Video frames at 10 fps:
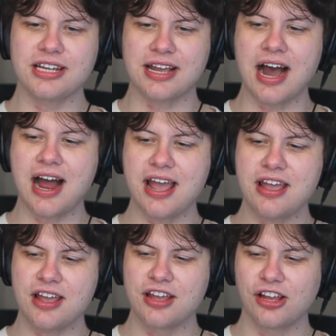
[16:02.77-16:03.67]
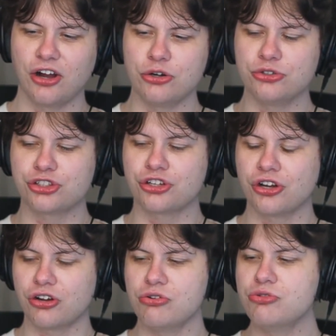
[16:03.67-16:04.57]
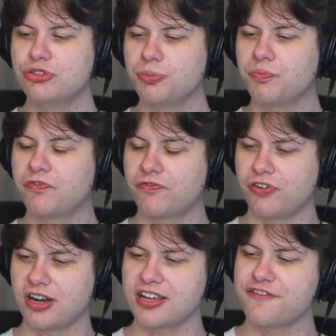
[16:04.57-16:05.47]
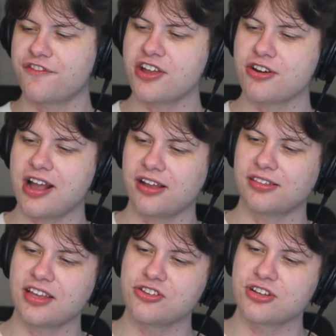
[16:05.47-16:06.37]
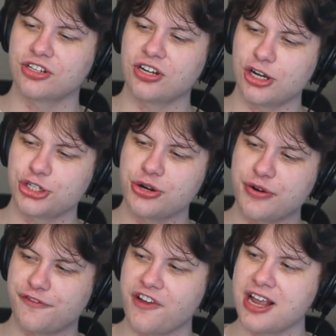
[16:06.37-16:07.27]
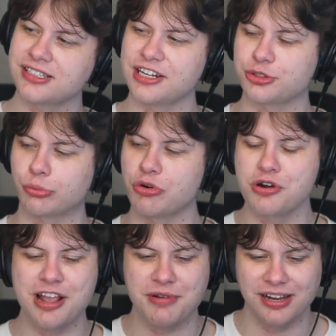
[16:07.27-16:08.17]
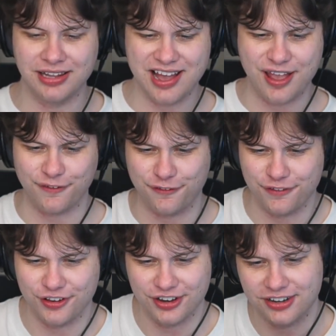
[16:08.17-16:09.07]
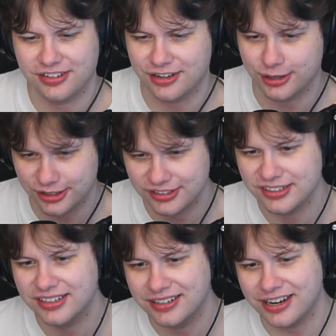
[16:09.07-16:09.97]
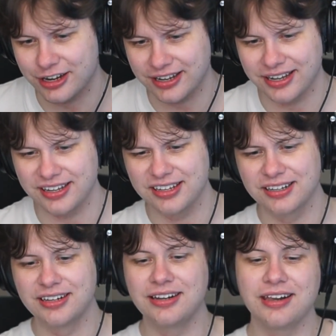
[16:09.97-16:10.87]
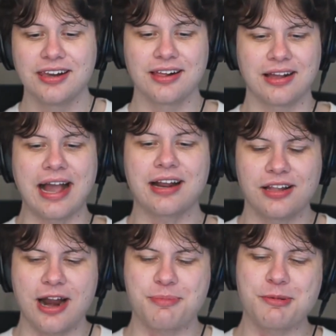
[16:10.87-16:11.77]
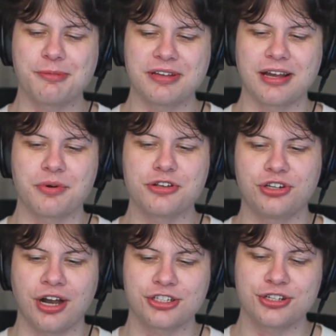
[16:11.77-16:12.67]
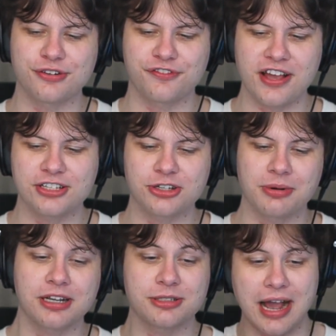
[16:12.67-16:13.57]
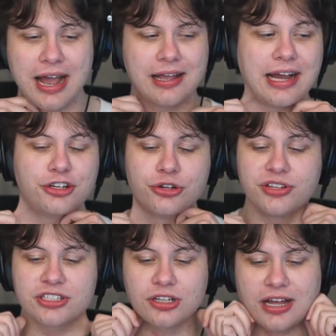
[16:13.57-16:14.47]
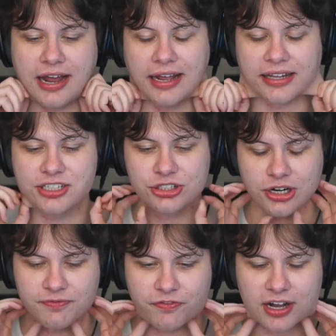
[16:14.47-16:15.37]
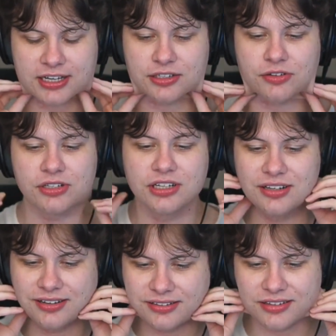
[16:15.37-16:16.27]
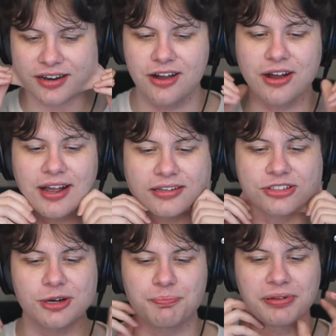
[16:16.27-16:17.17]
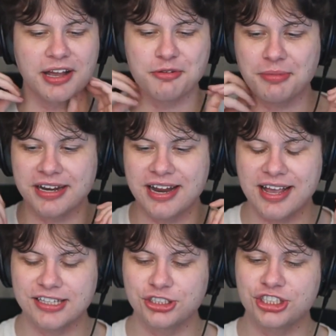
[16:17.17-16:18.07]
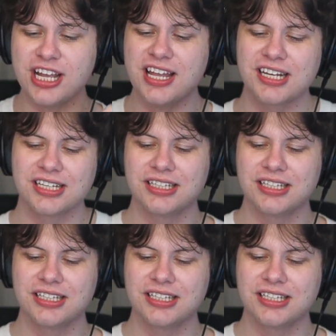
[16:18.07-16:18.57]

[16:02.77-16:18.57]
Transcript: guy who's fucking figured out that you can touch your own face and it's ruining my life. Dude, okay? I get a lot of people being like, why are you touching your face so much? Because I do this a lot. I like start fucking, you know, I start playing with my neck and shit.